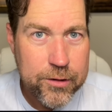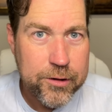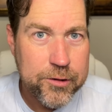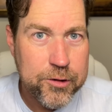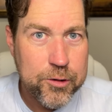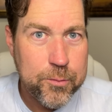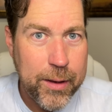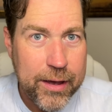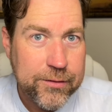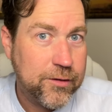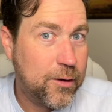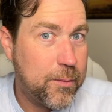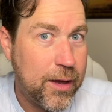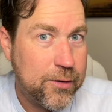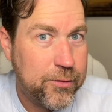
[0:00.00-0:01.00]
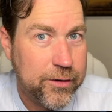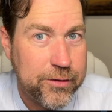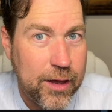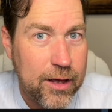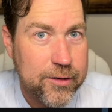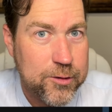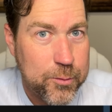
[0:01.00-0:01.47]
to do basic matrix
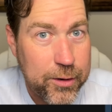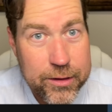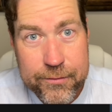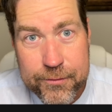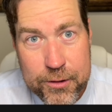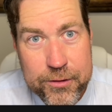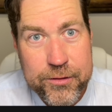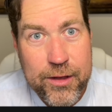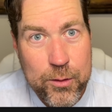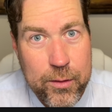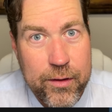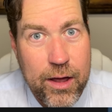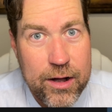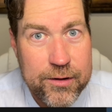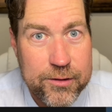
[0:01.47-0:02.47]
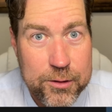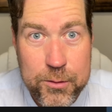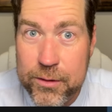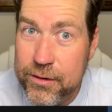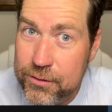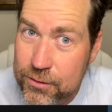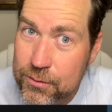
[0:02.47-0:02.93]
algebra, the first thing we've got to do
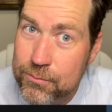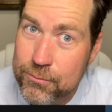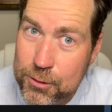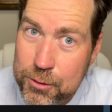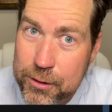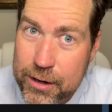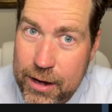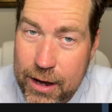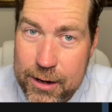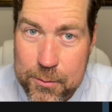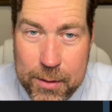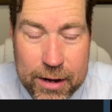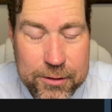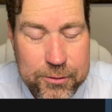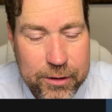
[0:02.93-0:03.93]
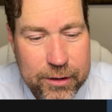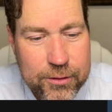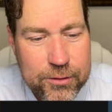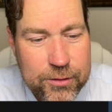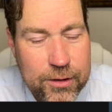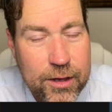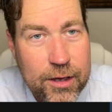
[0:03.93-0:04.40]
is create a
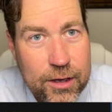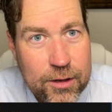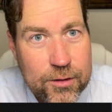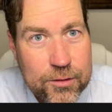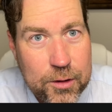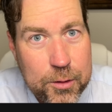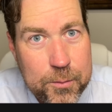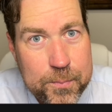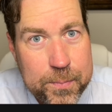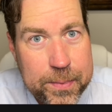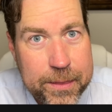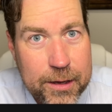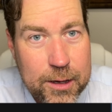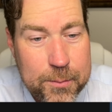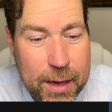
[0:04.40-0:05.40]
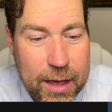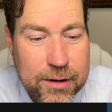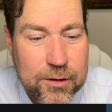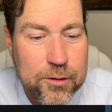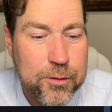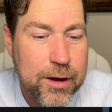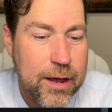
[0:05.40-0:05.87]
matrix. So the command
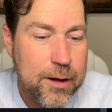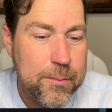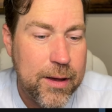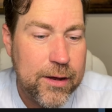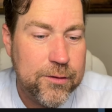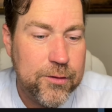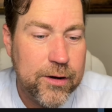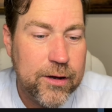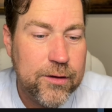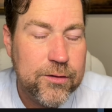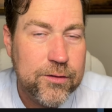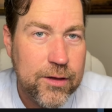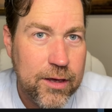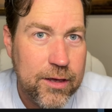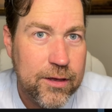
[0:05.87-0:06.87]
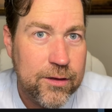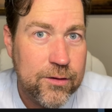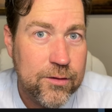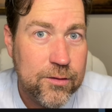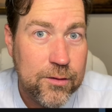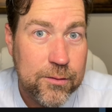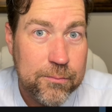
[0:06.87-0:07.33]
to create a matrix
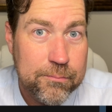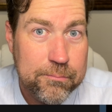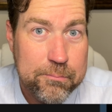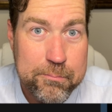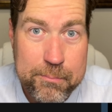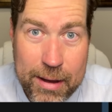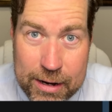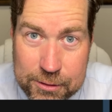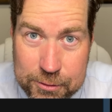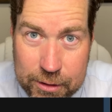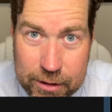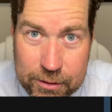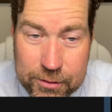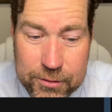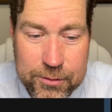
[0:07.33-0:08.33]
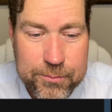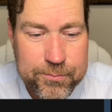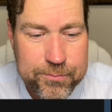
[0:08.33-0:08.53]
is matrix.